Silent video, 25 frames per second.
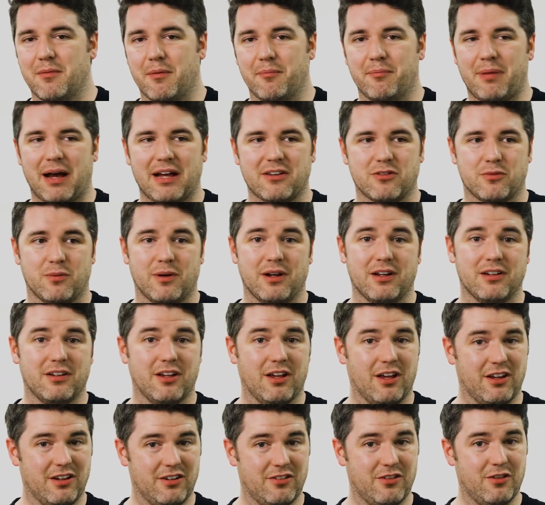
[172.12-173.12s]
and password
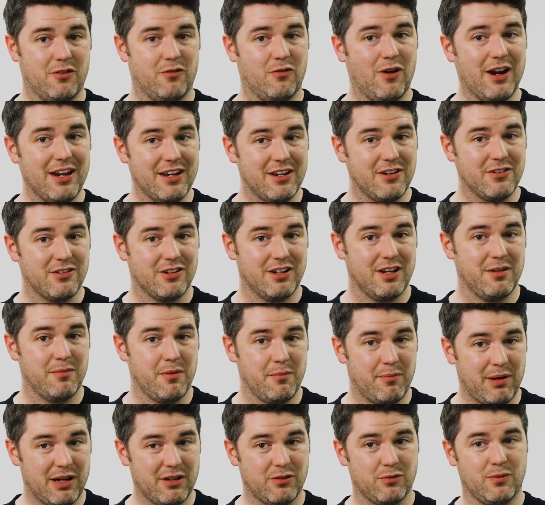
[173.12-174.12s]
and it's the right username
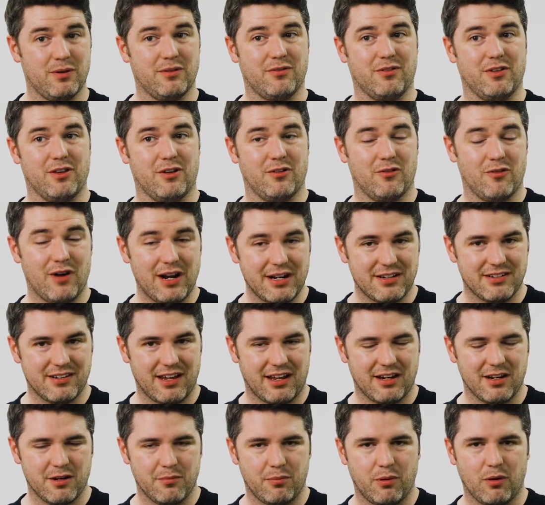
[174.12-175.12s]
and password for the right
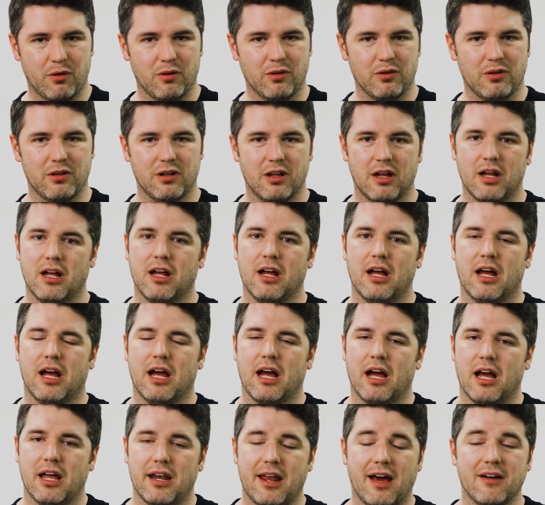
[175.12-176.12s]
tender portal,
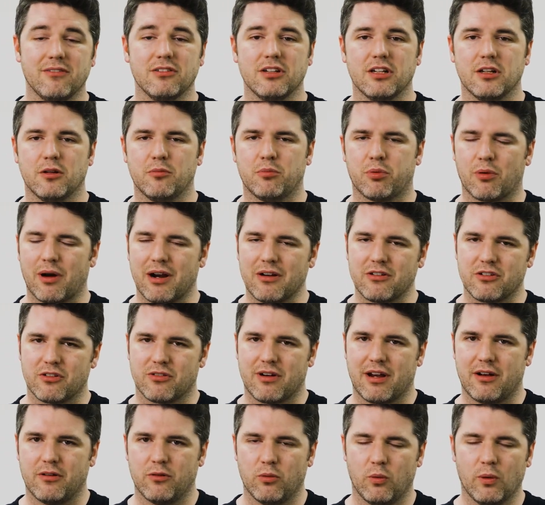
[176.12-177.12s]
and have a little browse
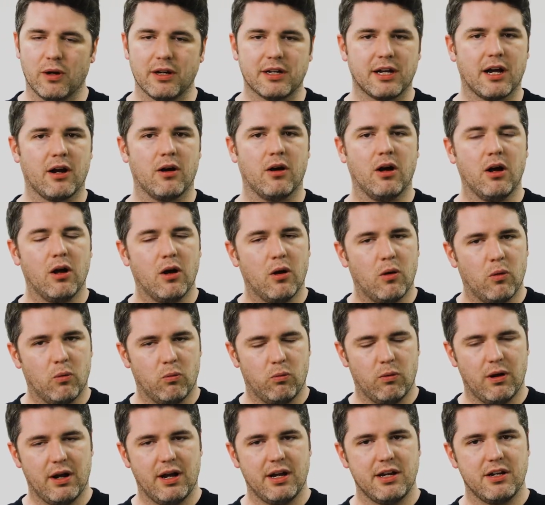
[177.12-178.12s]
around, work out
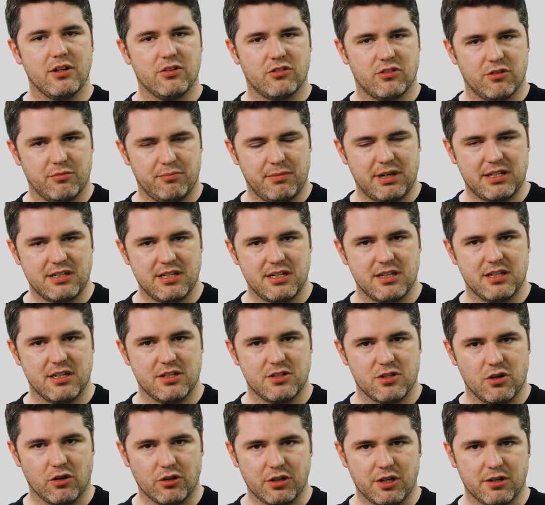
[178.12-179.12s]
where you're submitting the
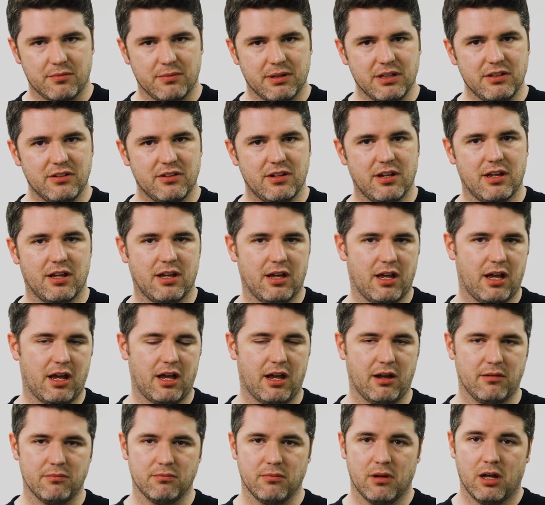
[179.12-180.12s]
document,
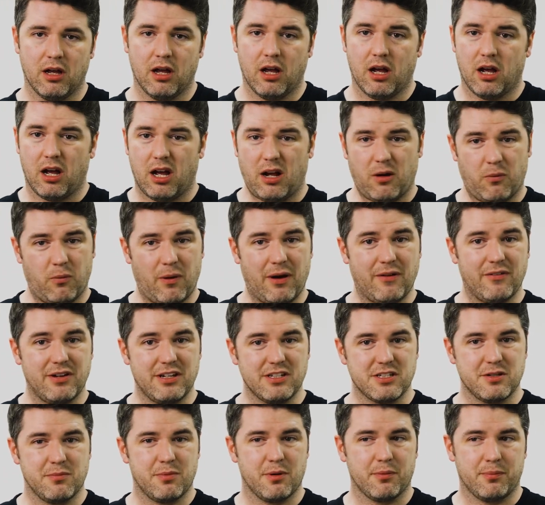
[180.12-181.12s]
where it
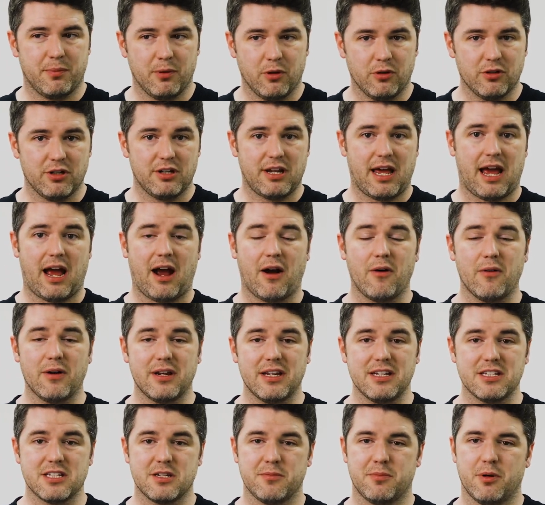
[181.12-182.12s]
needs to be uploaded, how it
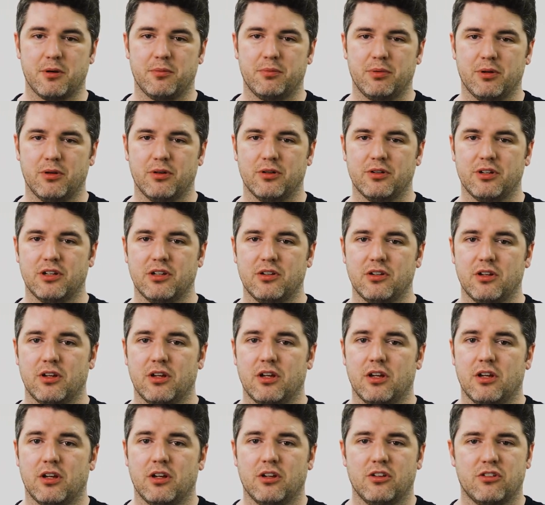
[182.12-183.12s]
needs to be uploaded.
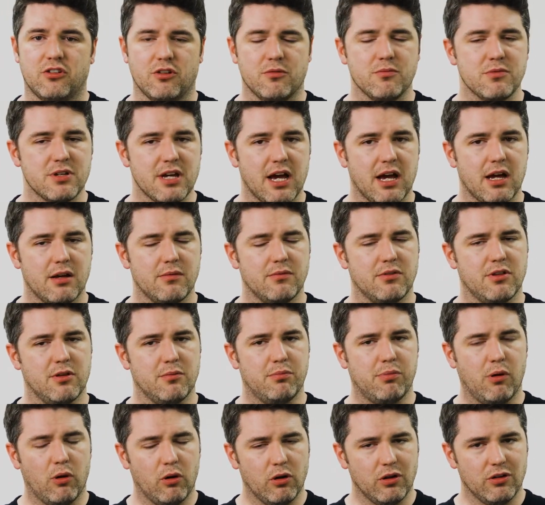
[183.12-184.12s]
Sometimes the
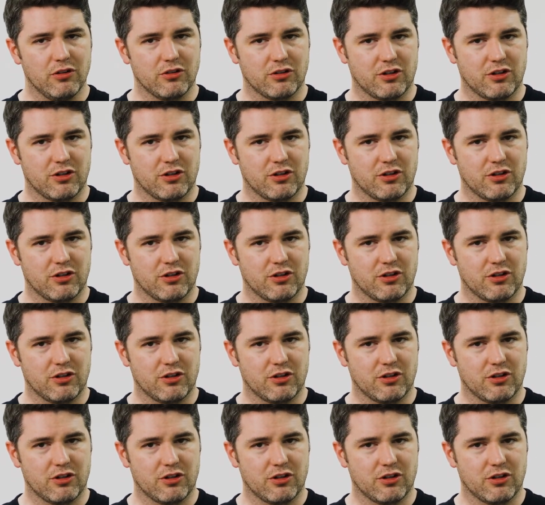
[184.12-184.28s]
portals